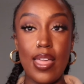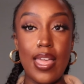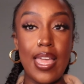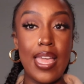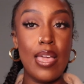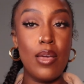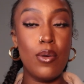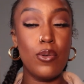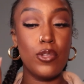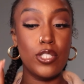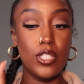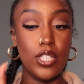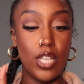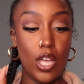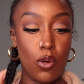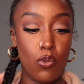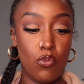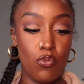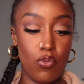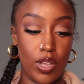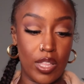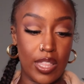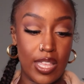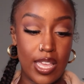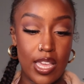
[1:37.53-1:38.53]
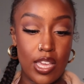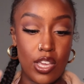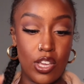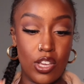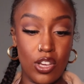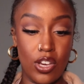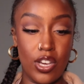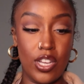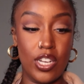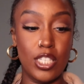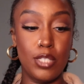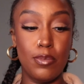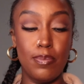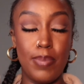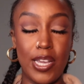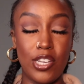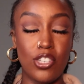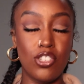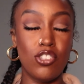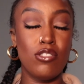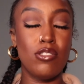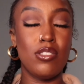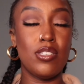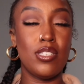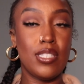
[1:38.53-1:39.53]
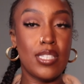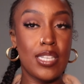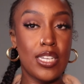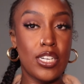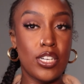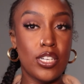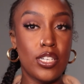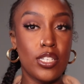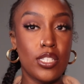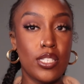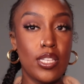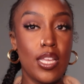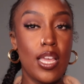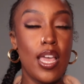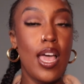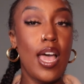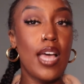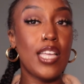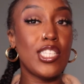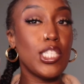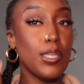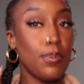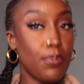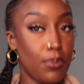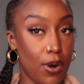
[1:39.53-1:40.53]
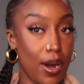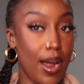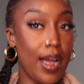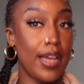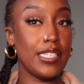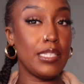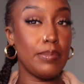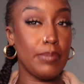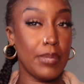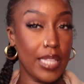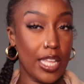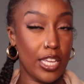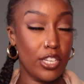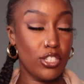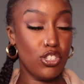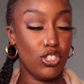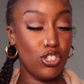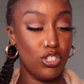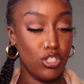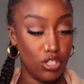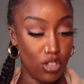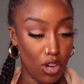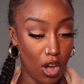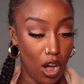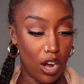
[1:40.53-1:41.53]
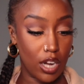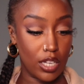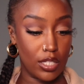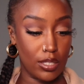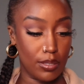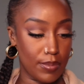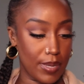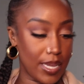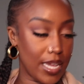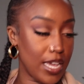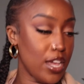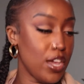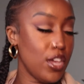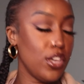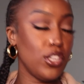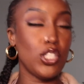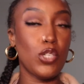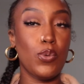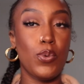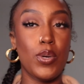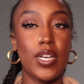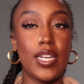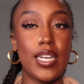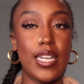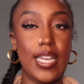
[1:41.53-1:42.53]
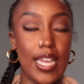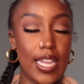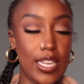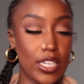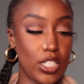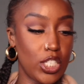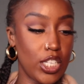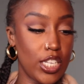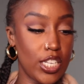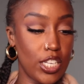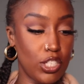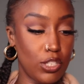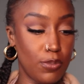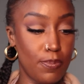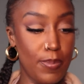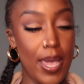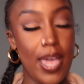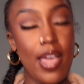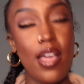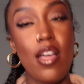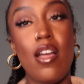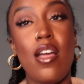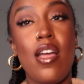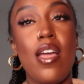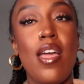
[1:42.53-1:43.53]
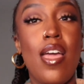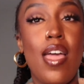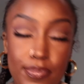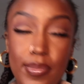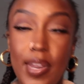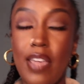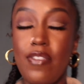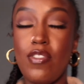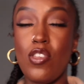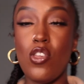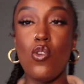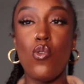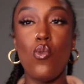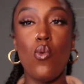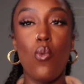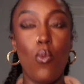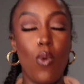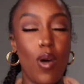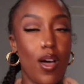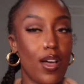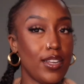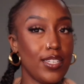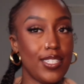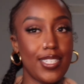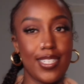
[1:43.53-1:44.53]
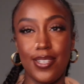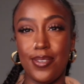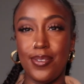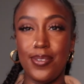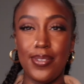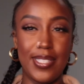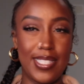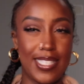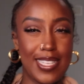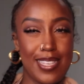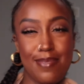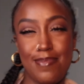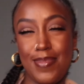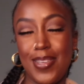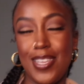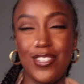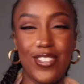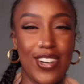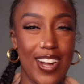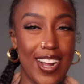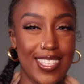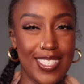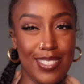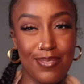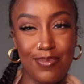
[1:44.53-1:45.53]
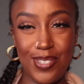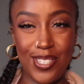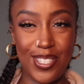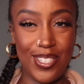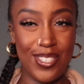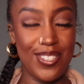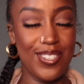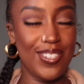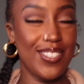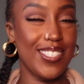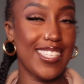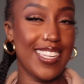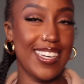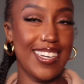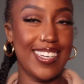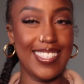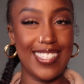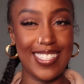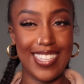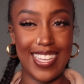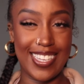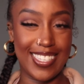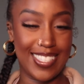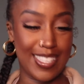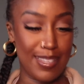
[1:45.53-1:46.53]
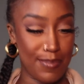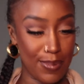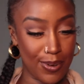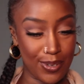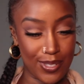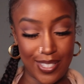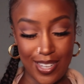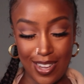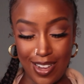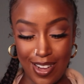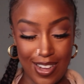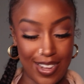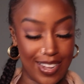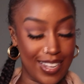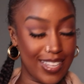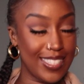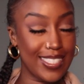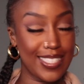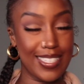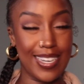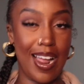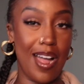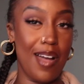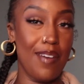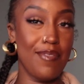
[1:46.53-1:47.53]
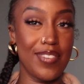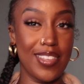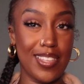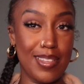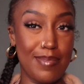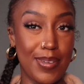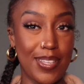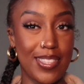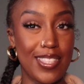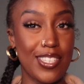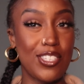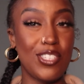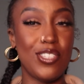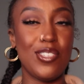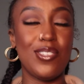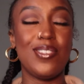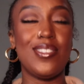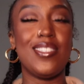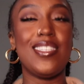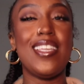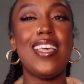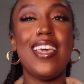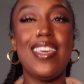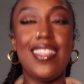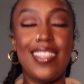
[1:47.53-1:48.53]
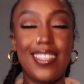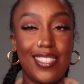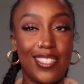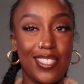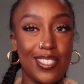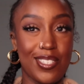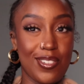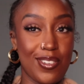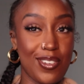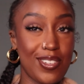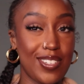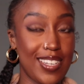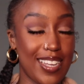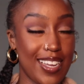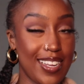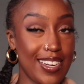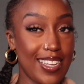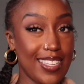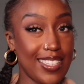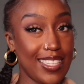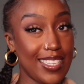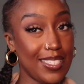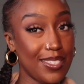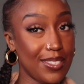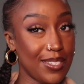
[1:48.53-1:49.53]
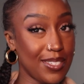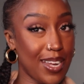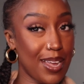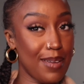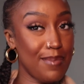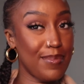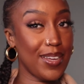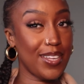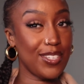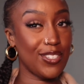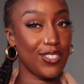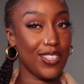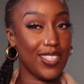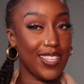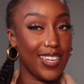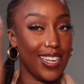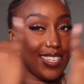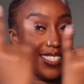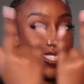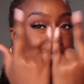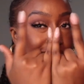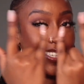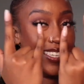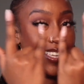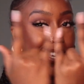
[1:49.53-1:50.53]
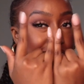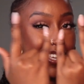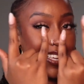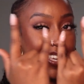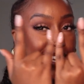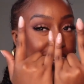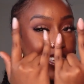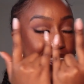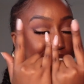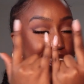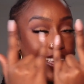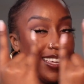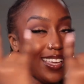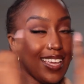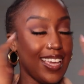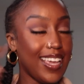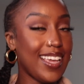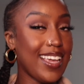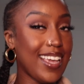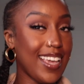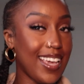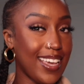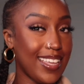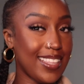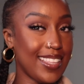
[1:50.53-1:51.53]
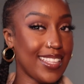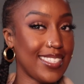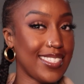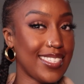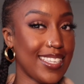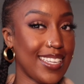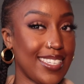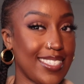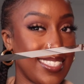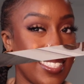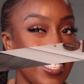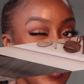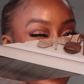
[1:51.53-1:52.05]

It's really good, especially the sneakers. Surprised me, like shocked me. So we're gonna get into each pair. If you want to see me try on some shoes and discuss the pros and cons and how I'm feeling about these shoes, then just scroll down, hit that subscribe button, join the Natty Gang, gang, gang, gang, and let's get into